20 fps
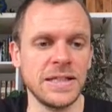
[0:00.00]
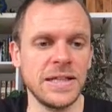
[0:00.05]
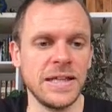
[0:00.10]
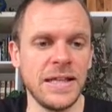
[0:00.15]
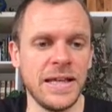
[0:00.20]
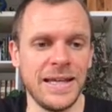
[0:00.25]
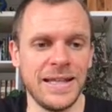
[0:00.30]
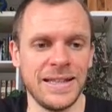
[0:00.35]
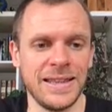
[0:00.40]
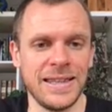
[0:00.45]

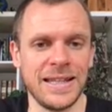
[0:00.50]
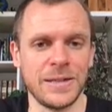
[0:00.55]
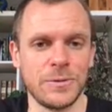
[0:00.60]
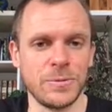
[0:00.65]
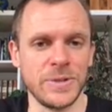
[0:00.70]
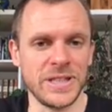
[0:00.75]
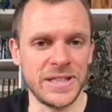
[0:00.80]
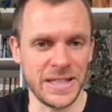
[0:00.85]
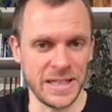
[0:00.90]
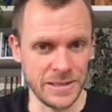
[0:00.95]
and that
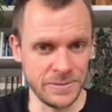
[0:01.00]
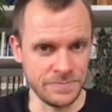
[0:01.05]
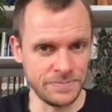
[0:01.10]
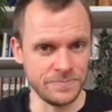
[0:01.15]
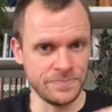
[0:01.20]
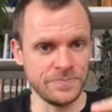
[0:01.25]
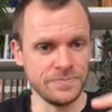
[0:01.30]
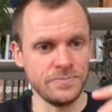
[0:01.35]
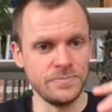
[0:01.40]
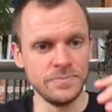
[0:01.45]
we can
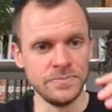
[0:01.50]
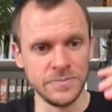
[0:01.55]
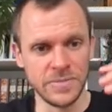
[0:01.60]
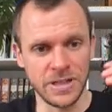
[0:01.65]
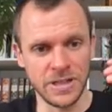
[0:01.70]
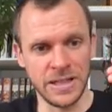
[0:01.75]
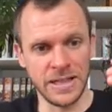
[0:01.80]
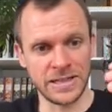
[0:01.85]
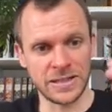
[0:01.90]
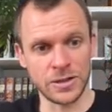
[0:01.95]

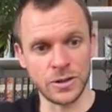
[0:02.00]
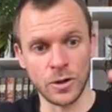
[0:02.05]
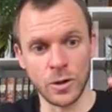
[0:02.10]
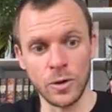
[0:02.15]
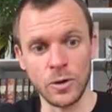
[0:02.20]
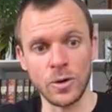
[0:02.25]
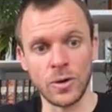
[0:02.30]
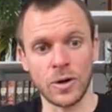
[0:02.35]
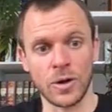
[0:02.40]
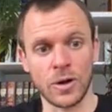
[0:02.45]
let
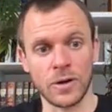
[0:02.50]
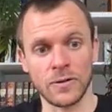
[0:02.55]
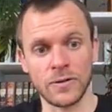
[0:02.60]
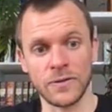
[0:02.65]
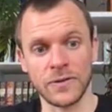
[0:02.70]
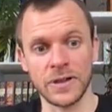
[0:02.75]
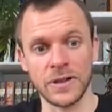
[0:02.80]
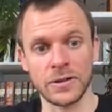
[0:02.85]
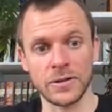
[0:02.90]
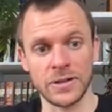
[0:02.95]
go of
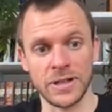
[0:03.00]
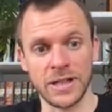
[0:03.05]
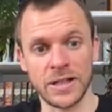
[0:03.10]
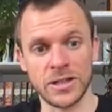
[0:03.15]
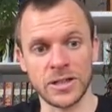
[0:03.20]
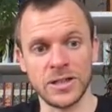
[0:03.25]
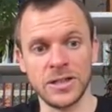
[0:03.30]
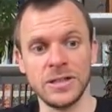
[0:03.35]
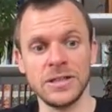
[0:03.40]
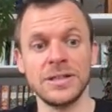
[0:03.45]
the
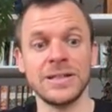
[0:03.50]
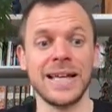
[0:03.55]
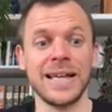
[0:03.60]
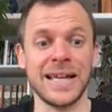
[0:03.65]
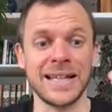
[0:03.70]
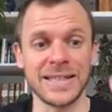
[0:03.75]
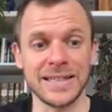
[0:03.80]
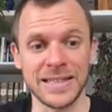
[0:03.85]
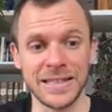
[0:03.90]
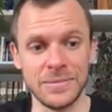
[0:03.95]
connection
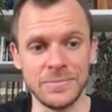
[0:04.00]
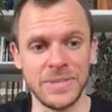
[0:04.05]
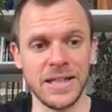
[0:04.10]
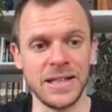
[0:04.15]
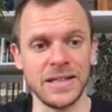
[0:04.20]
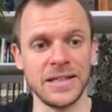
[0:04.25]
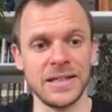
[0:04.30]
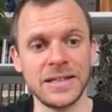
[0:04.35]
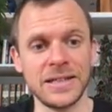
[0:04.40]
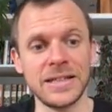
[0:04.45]
and
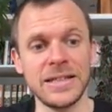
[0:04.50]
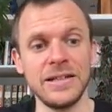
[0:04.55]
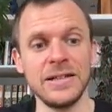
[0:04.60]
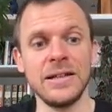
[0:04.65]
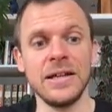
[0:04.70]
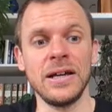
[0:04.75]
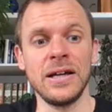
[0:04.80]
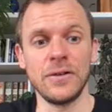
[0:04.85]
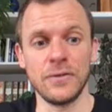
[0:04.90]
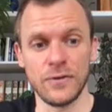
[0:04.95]
immediately
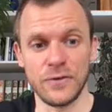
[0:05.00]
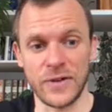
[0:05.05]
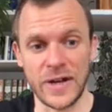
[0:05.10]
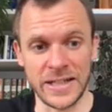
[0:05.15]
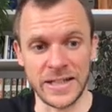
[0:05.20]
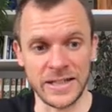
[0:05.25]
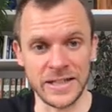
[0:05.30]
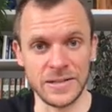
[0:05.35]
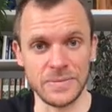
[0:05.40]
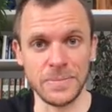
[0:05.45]

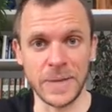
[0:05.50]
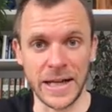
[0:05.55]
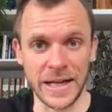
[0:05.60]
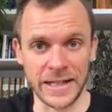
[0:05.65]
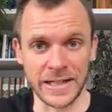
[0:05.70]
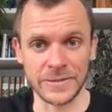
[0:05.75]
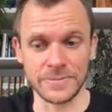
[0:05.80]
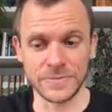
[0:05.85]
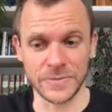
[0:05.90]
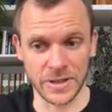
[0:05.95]
find it
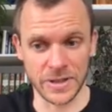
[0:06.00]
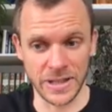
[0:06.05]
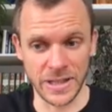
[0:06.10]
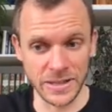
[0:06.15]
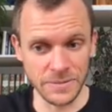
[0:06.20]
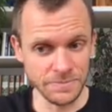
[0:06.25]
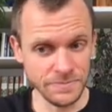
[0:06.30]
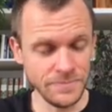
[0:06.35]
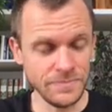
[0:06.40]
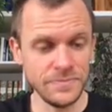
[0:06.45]
back.
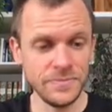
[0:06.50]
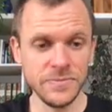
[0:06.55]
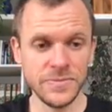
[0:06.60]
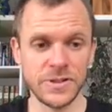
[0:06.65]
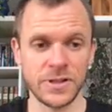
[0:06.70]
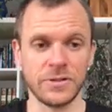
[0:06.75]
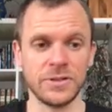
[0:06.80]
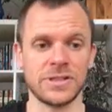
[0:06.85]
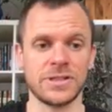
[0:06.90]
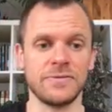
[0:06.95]
Okay,
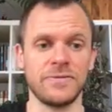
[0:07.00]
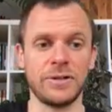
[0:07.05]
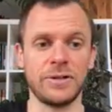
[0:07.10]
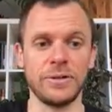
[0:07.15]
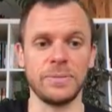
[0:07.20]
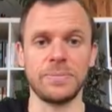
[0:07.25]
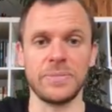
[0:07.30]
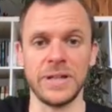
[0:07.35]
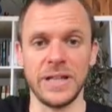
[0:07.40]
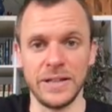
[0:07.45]
so it's a very
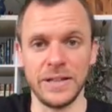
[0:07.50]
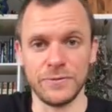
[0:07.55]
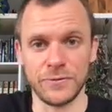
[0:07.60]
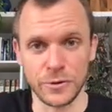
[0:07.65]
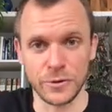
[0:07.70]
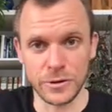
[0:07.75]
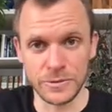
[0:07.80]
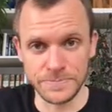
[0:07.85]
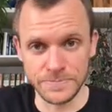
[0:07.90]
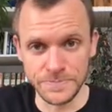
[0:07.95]
playful